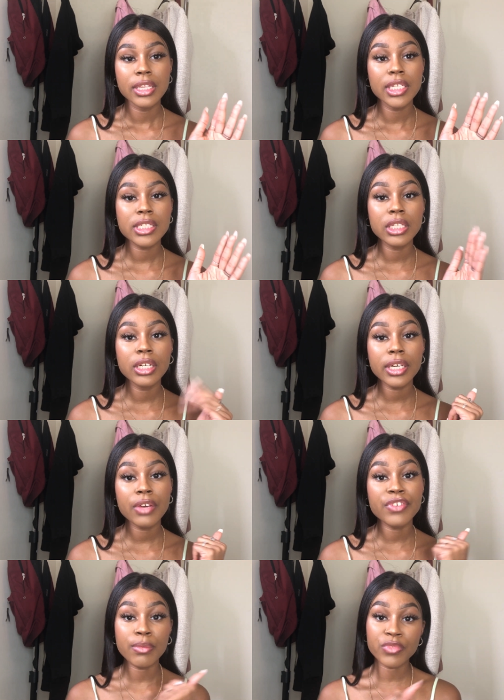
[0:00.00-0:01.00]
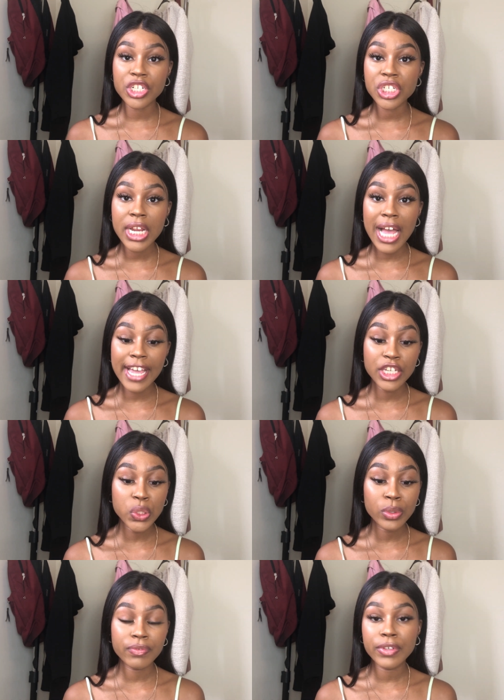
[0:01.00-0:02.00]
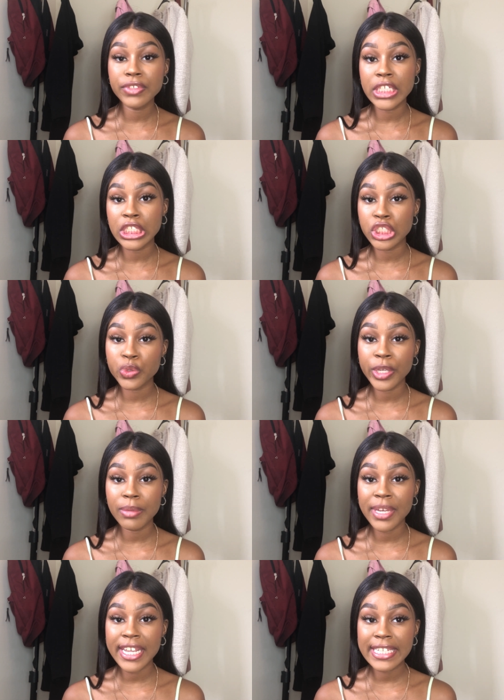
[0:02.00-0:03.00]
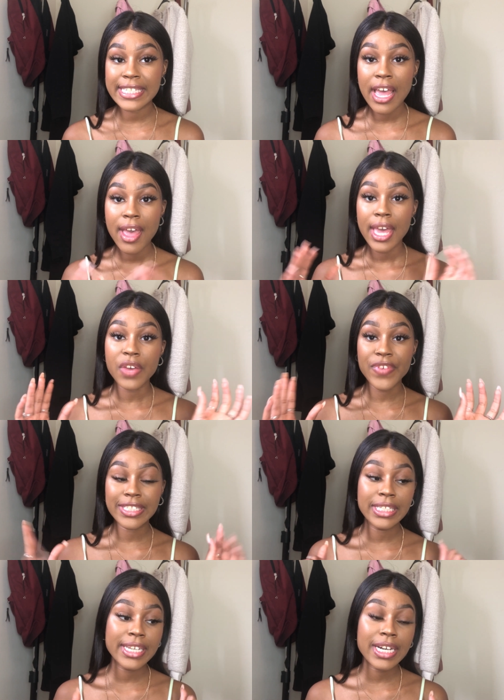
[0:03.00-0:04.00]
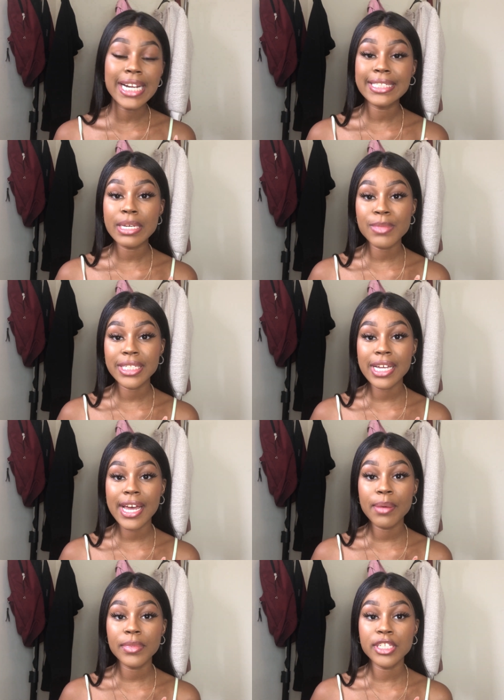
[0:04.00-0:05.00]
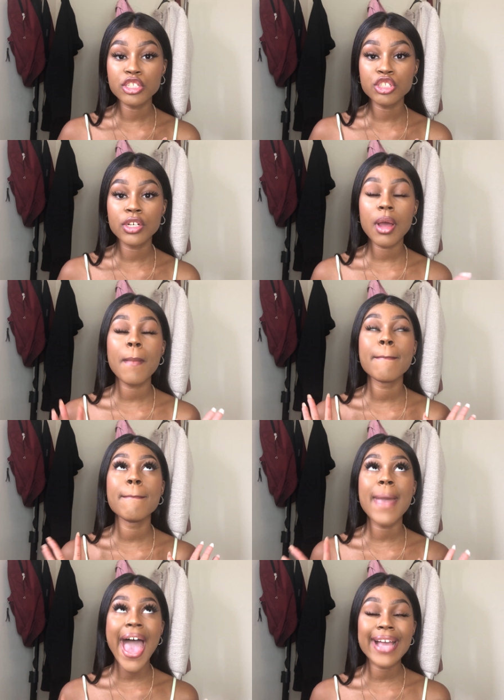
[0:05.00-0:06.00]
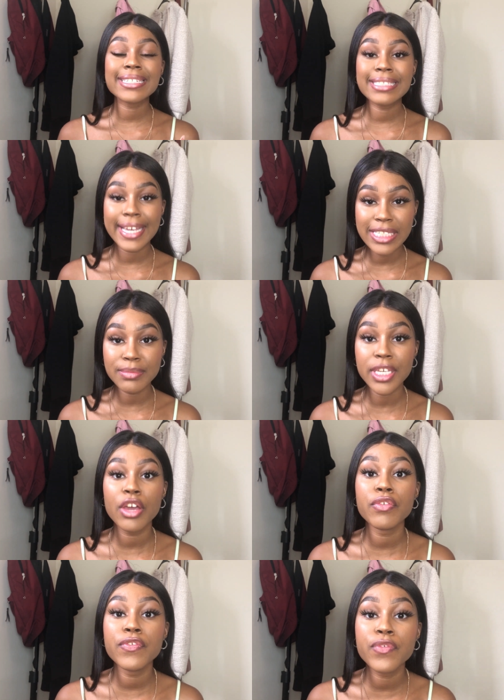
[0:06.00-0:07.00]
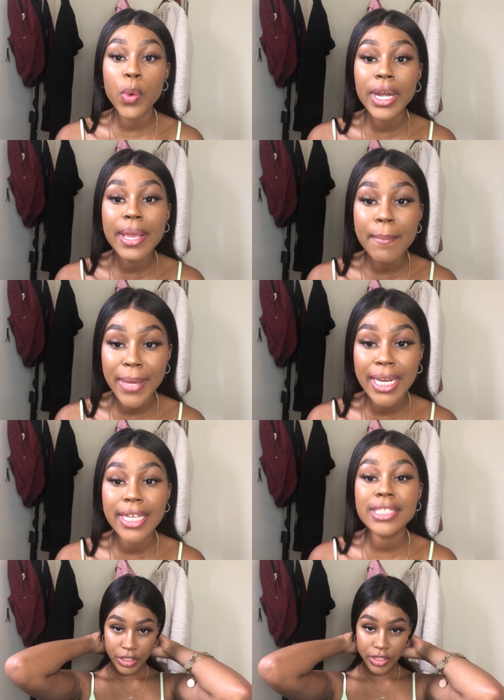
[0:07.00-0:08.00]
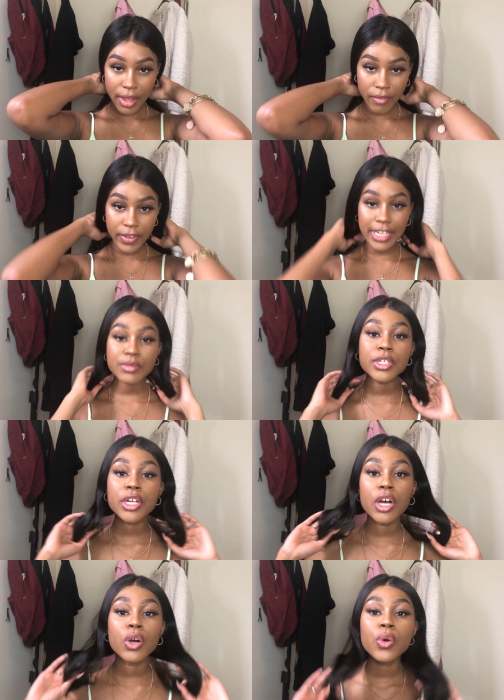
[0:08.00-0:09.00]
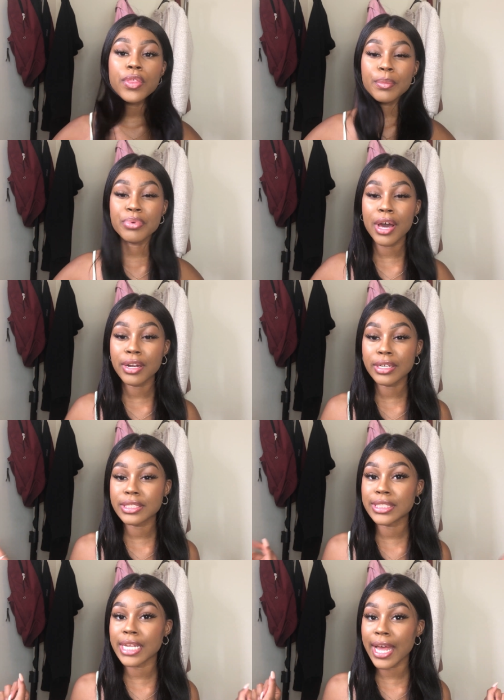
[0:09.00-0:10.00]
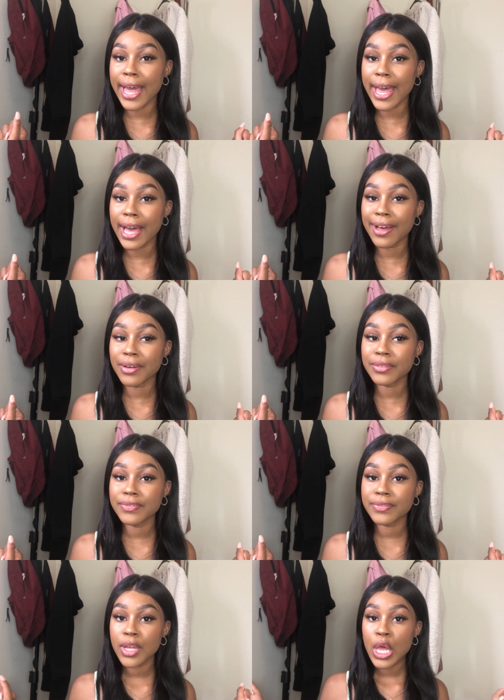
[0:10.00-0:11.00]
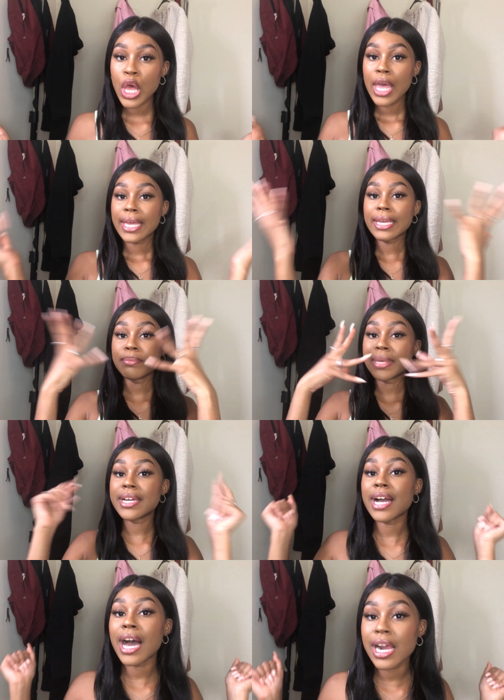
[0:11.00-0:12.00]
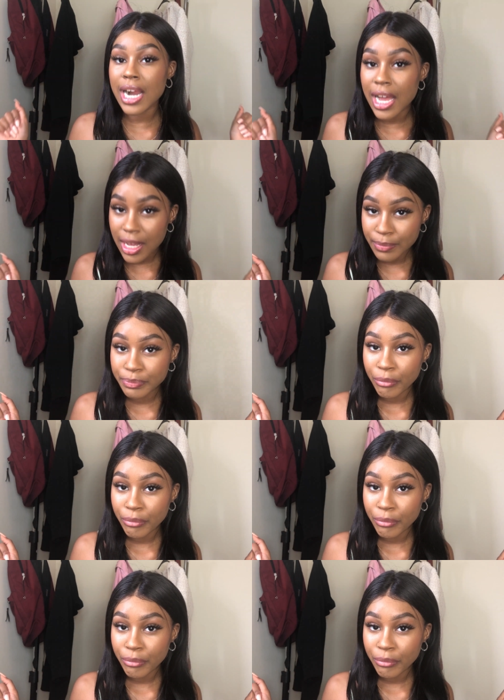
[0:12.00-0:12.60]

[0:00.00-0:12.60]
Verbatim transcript: This look, if I'm rushing, I can do in 15 to 20 minutes. If I sit down and I take my time, this look max takes me 40 minutes. So yeah, if you guys wanna know the products that I have in mi cara,